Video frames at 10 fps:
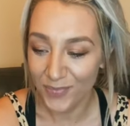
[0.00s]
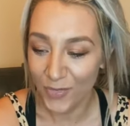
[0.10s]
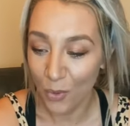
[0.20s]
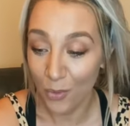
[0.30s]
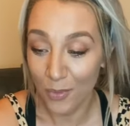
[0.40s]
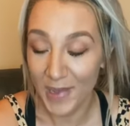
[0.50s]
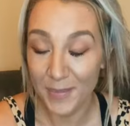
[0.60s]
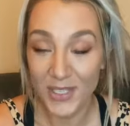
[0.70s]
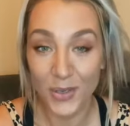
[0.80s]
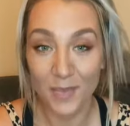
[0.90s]
or maybe
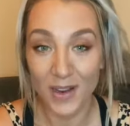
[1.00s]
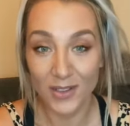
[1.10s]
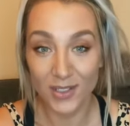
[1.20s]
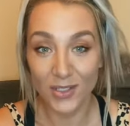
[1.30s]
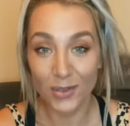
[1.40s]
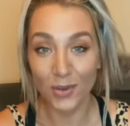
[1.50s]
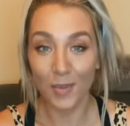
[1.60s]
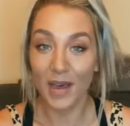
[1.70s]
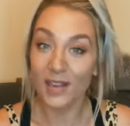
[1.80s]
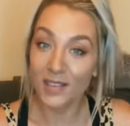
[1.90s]
too embarrassed to talk
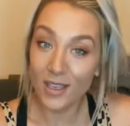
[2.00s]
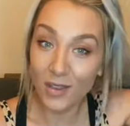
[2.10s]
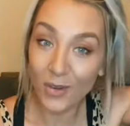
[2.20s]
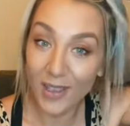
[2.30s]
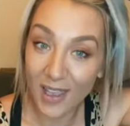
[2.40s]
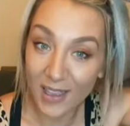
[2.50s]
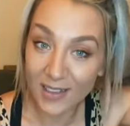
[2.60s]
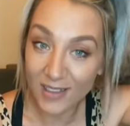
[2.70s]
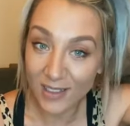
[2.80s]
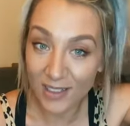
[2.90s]
about it. So
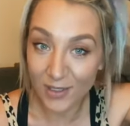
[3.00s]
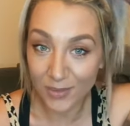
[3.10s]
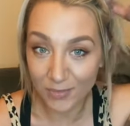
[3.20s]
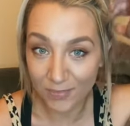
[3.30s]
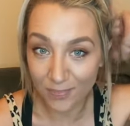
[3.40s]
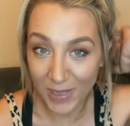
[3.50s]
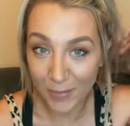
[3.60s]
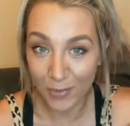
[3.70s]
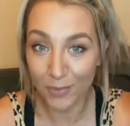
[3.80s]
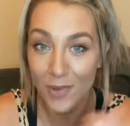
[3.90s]
again, you know,
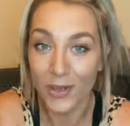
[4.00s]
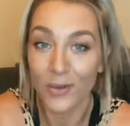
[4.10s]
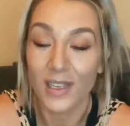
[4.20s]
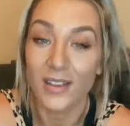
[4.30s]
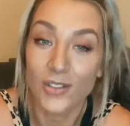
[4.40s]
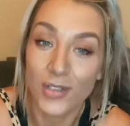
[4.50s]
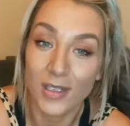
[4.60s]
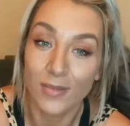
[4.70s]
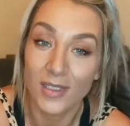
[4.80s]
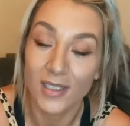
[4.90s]
people might not get the
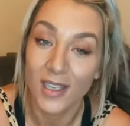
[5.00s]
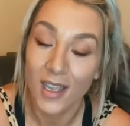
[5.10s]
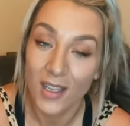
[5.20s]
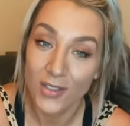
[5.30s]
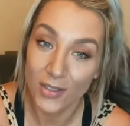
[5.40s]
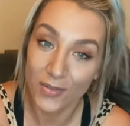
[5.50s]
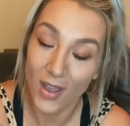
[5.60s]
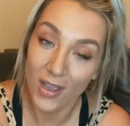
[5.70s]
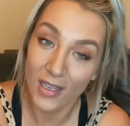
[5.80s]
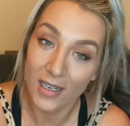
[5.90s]
treatment sort of
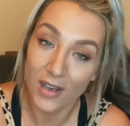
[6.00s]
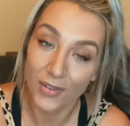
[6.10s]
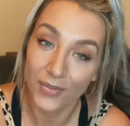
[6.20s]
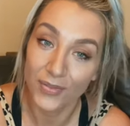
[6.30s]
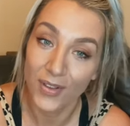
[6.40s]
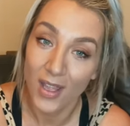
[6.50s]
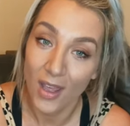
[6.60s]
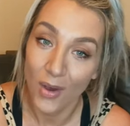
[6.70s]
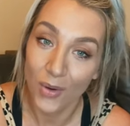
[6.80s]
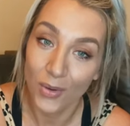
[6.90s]
early enough
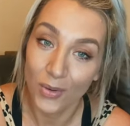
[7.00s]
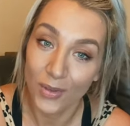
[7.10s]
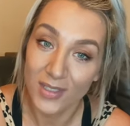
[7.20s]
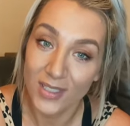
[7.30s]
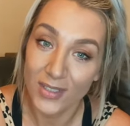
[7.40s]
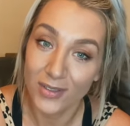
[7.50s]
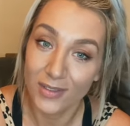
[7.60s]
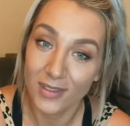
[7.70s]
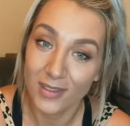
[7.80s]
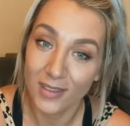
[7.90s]
or
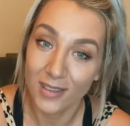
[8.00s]
soon